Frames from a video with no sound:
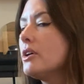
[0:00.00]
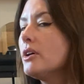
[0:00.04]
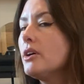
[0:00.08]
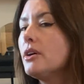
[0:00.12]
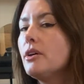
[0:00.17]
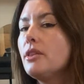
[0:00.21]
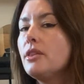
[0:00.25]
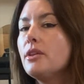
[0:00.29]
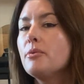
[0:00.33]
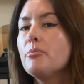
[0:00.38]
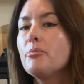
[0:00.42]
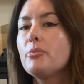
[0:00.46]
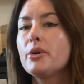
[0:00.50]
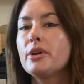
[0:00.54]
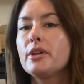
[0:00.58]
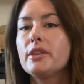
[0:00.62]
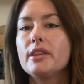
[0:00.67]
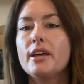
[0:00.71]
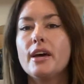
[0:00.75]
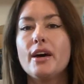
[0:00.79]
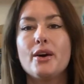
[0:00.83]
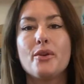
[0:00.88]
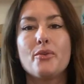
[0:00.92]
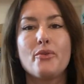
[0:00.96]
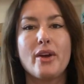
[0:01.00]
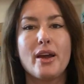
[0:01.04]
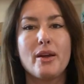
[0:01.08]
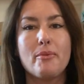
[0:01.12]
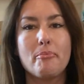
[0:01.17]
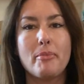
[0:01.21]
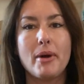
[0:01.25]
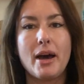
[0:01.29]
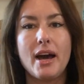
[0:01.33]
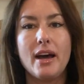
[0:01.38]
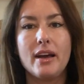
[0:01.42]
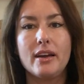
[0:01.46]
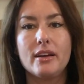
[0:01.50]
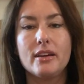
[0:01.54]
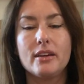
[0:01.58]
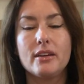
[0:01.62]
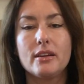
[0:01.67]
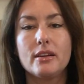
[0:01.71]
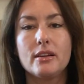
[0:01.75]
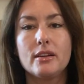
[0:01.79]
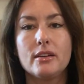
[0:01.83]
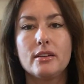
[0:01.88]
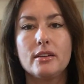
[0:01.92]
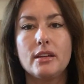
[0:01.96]
And then bring the head right back.
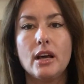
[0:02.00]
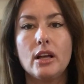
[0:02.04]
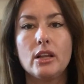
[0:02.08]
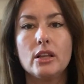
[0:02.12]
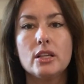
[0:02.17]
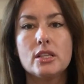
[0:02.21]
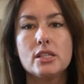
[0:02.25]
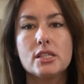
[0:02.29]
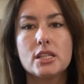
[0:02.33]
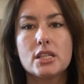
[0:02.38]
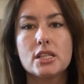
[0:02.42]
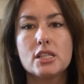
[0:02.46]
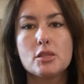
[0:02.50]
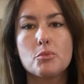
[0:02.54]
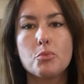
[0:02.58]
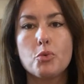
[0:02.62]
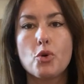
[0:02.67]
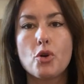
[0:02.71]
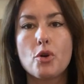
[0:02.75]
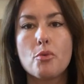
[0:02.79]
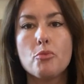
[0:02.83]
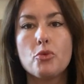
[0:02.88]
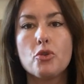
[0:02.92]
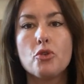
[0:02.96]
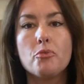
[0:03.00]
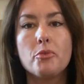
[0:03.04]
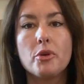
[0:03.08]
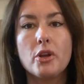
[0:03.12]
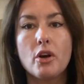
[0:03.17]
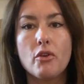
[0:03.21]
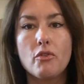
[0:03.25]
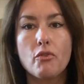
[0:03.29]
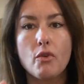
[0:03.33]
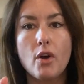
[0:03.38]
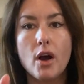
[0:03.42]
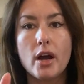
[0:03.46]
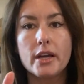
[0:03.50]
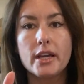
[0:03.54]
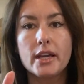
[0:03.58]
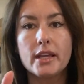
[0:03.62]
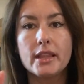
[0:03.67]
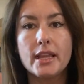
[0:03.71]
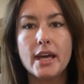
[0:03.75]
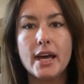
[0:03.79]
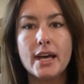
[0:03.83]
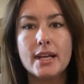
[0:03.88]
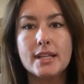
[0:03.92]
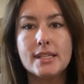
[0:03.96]
Now let's explore movement of rocking
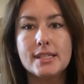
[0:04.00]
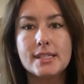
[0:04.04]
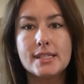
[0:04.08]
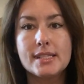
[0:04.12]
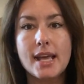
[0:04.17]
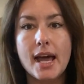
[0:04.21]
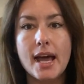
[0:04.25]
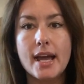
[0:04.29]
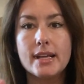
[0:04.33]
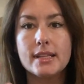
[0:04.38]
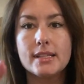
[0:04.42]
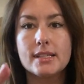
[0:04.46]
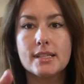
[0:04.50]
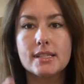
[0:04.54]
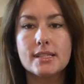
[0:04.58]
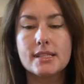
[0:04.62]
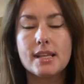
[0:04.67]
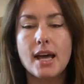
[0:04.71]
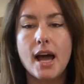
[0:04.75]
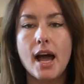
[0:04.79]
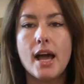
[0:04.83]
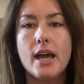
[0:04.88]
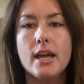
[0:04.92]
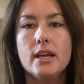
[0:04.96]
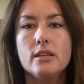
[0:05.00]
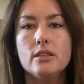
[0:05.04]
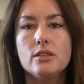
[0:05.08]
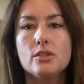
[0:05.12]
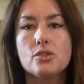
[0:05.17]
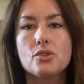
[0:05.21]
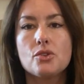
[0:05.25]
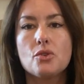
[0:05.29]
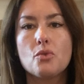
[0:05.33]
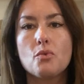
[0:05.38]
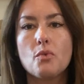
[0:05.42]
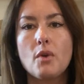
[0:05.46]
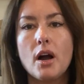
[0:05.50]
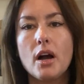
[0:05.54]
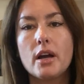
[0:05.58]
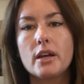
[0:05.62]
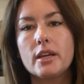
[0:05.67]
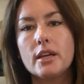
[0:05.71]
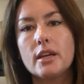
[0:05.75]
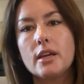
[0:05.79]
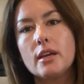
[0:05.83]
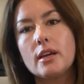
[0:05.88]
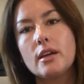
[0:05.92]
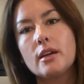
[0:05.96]
the head side to side. So
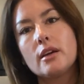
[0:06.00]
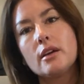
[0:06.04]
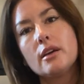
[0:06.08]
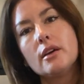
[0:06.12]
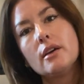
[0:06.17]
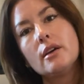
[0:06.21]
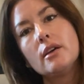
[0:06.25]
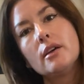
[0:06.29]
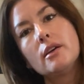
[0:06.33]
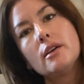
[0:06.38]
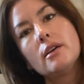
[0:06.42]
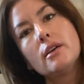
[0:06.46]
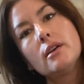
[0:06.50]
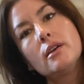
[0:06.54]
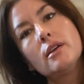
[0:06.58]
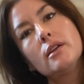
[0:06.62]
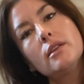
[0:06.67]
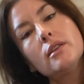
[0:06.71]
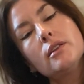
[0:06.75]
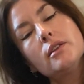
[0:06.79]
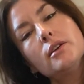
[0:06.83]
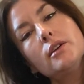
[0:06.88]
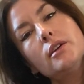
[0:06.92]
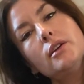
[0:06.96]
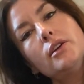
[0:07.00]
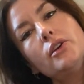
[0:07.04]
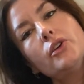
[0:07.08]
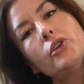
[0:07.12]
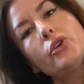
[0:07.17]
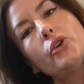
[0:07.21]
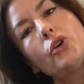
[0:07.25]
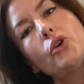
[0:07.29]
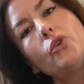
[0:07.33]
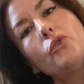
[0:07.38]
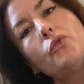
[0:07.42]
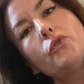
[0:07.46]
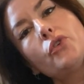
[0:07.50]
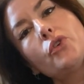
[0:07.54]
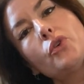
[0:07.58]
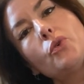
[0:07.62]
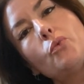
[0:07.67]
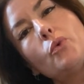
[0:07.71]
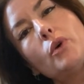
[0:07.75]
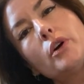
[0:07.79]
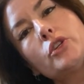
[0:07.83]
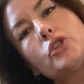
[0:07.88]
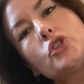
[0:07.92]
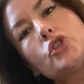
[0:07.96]
rocking the ear over to
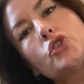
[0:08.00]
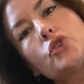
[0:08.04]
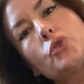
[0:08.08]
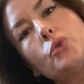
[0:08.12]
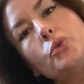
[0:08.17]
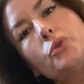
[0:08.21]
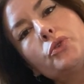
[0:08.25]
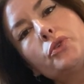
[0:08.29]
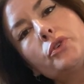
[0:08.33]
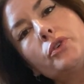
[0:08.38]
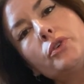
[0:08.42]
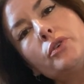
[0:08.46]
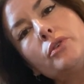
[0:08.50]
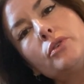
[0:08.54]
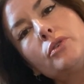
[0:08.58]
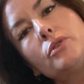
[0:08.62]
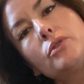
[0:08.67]
one shoulder